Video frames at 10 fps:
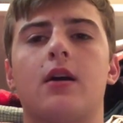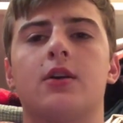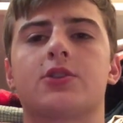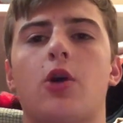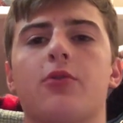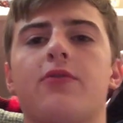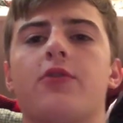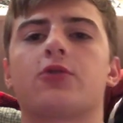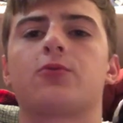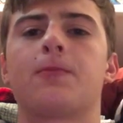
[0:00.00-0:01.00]
I'll start with the
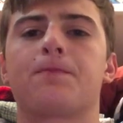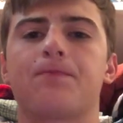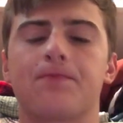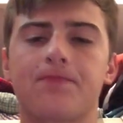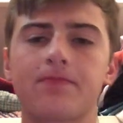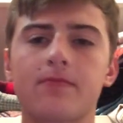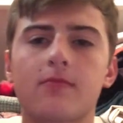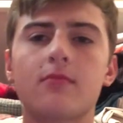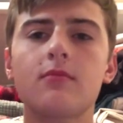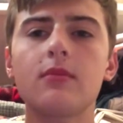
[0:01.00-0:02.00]
first one.
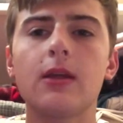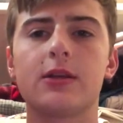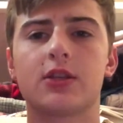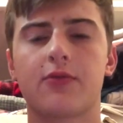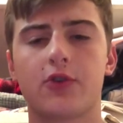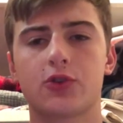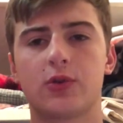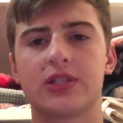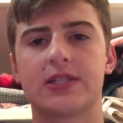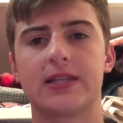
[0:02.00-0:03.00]
So the first
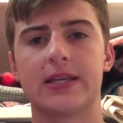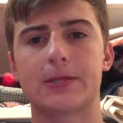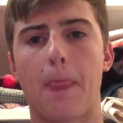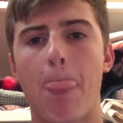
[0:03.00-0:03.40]
one is just this.